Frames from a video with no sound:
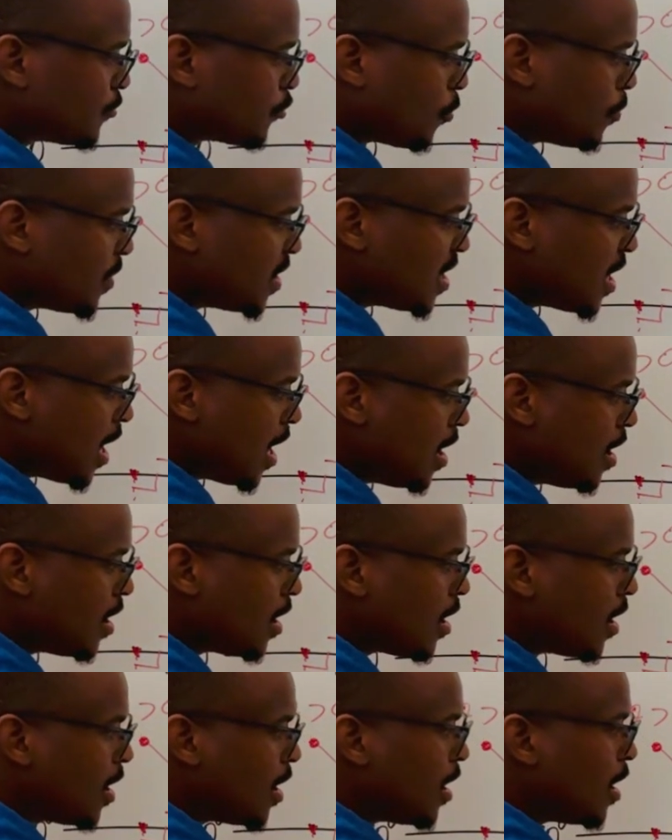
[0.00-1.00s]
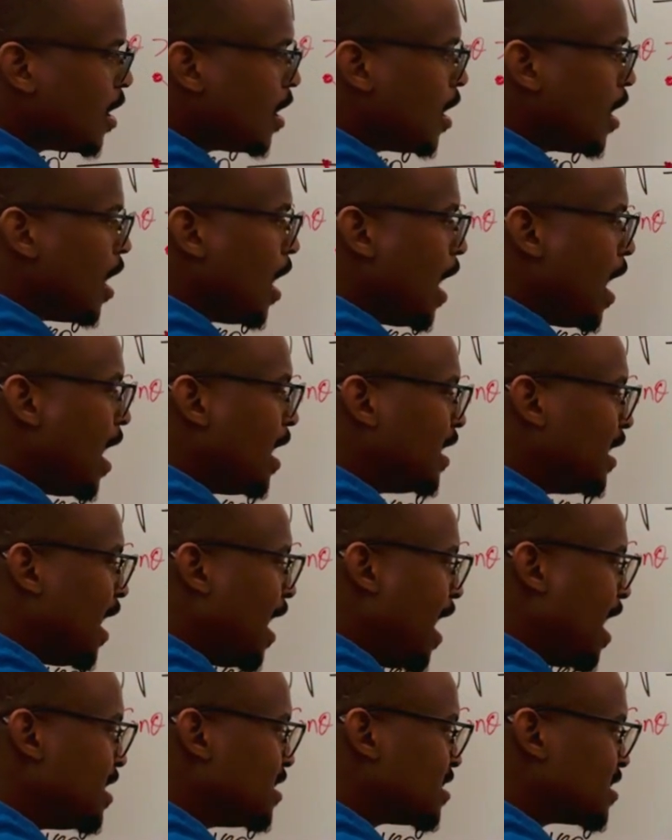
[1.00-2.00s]
from here and
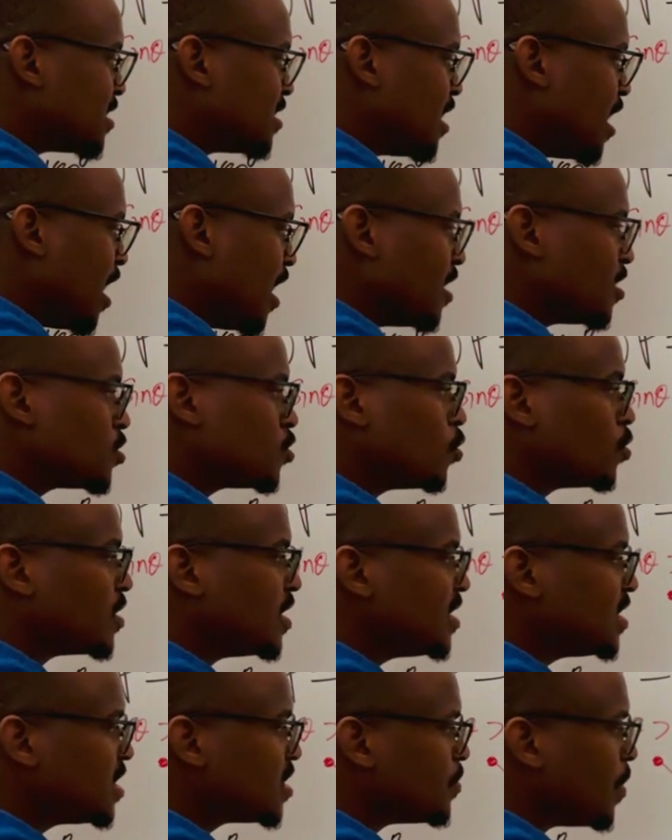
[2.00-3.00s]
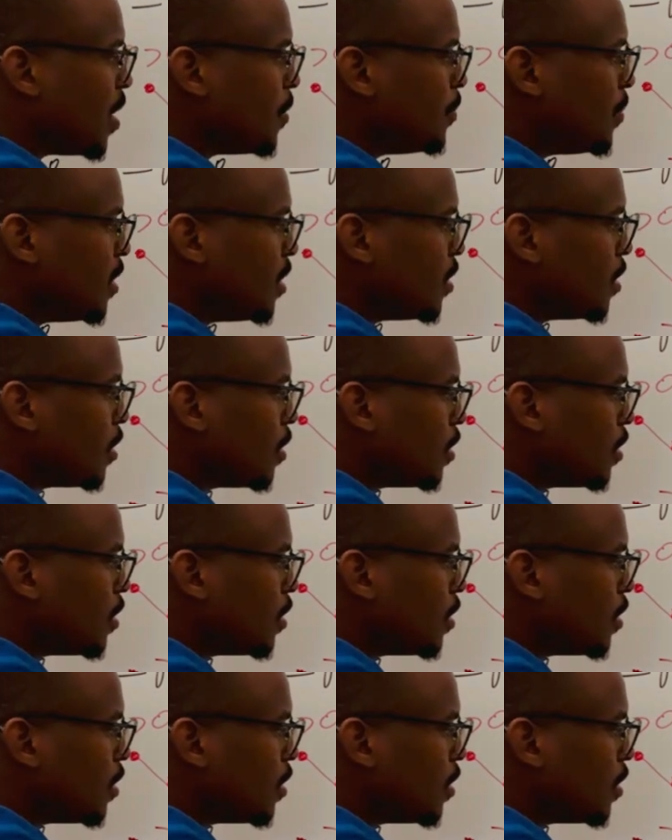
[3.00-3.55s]
ends there. So this is my B.